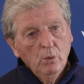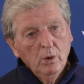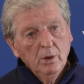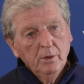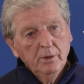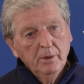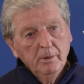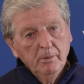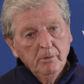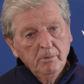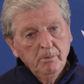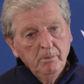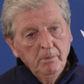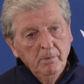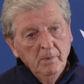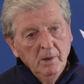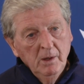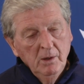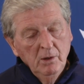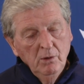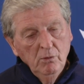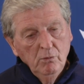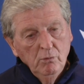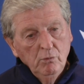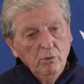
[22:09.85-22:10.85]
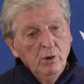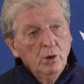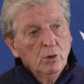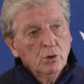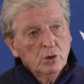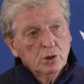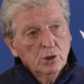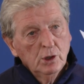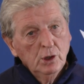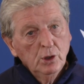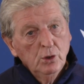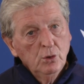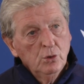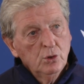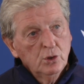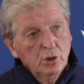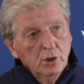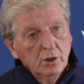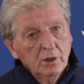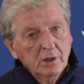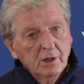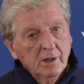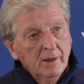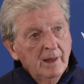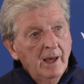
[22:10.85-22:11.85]
what the real
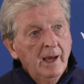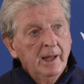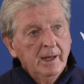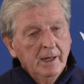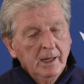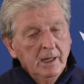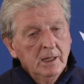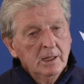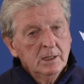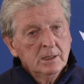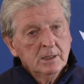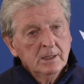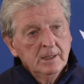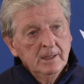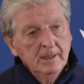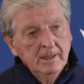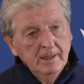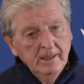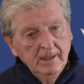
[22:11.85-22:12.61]
solution to that is.